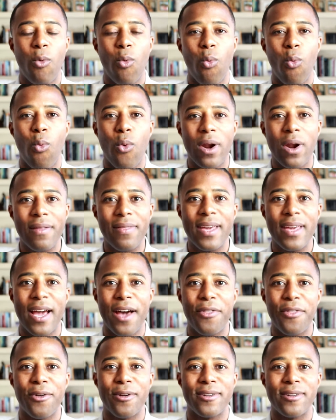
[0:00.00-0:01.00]
One of the
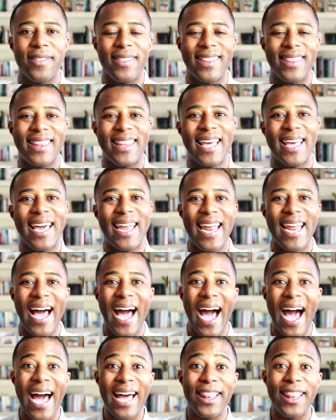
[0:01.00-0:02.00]
other that
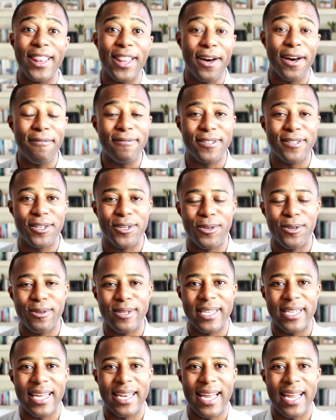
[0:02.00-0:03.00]
I love to
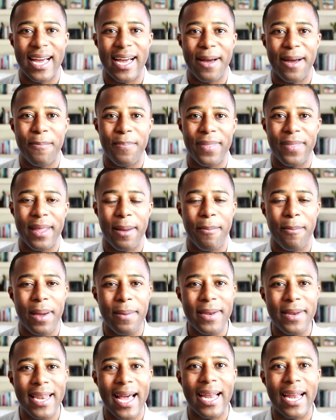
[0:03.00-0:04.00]
use that
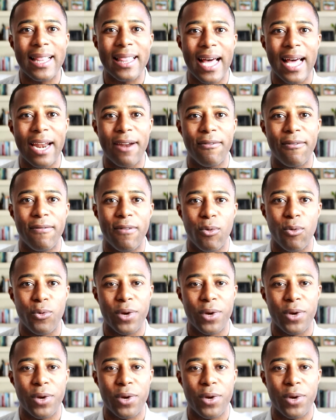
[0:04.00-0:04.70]
maybe not a lot of